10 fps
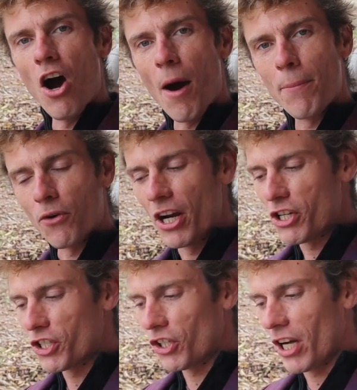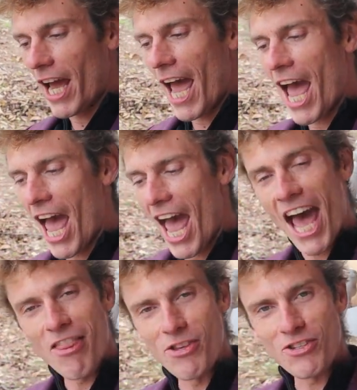operational
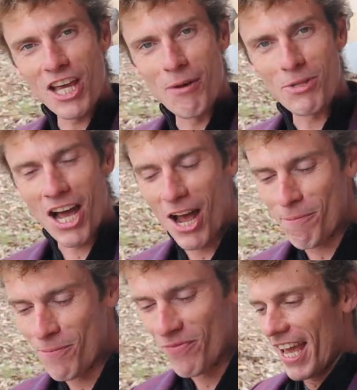at the same time,